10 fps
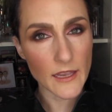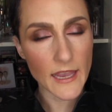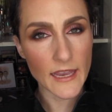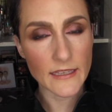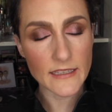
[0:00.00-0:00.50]

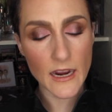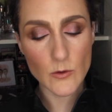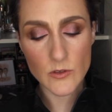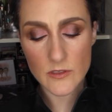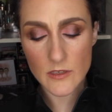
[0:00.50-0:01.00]
and I
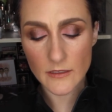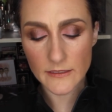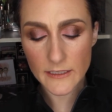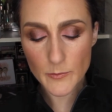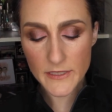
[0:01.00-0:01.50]
was a
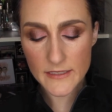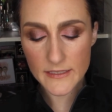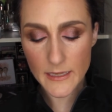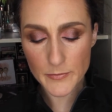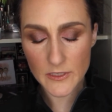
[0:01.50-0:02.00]
little bit
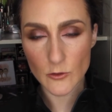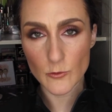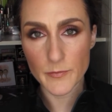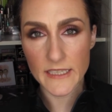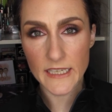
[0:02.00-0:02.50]

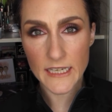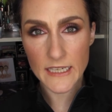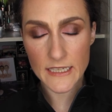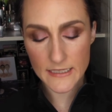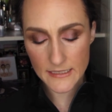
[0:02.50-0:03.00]
skeptical
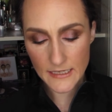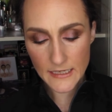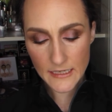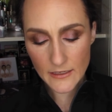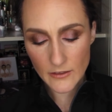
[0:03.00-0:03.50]
because
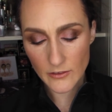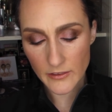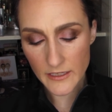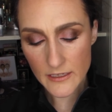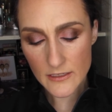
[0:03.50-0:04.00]

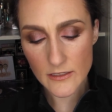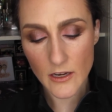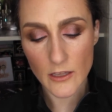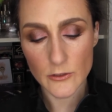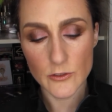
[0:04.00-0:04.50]
these
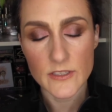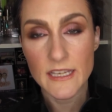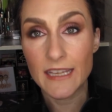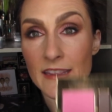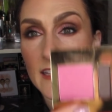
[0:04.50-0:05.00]
colors in